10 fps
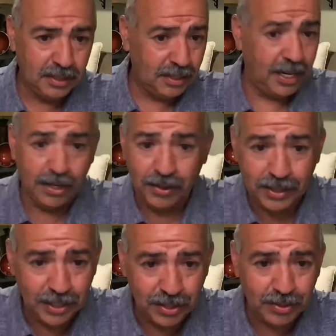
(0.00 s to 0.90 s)
Here
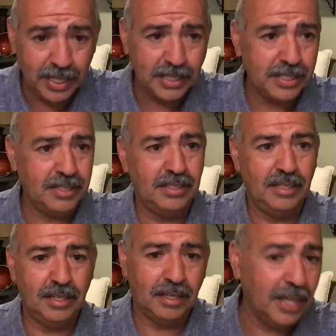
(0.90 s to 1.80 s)
in the US,
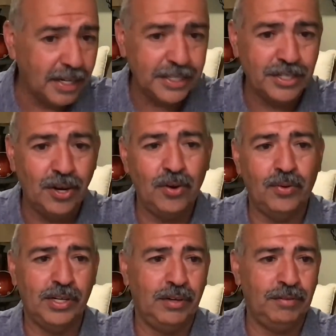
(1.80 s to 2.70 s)
let us know
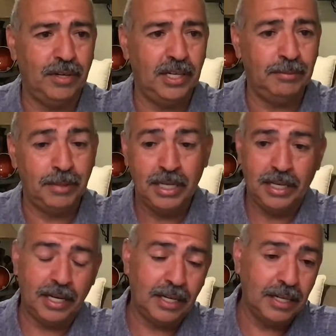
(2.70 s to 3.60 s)
where you're from
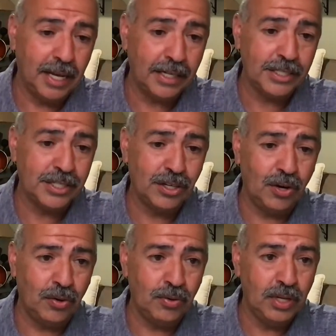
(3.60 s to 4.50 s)
and let us
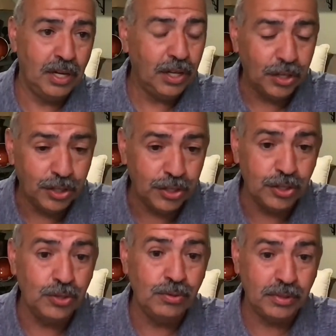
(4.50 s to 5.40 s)
know
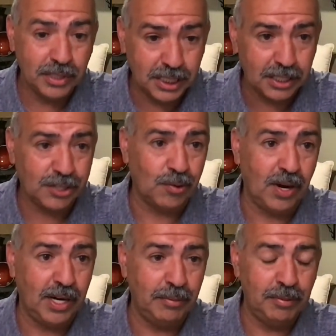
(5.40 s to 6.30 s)
you
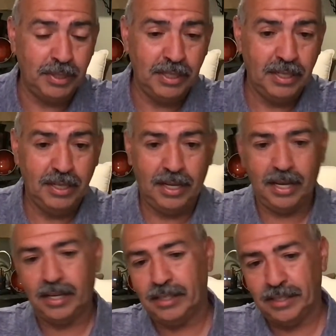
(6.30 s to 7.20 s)
subscribe.
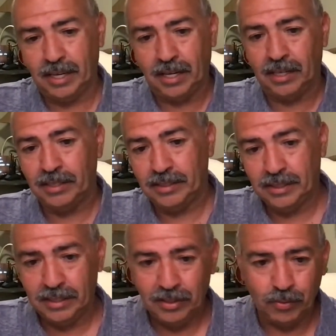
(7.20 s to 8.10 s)
And
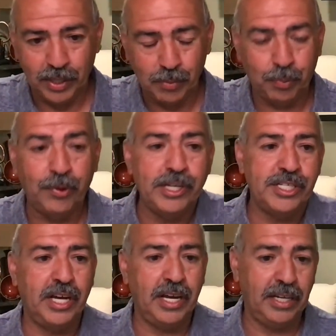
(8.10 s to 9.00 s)
we
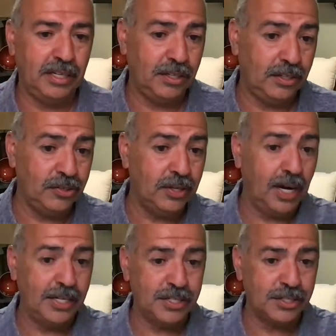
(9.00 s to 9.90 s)
appreciate you
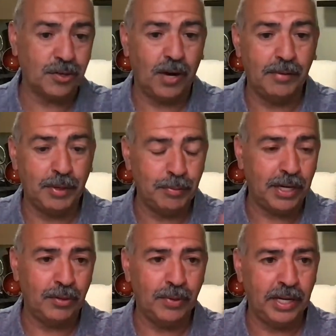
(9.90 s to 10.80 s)
guys subscribing,
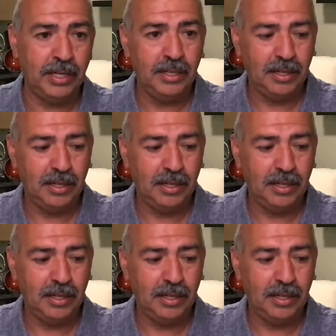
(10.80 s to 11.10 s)
by the way.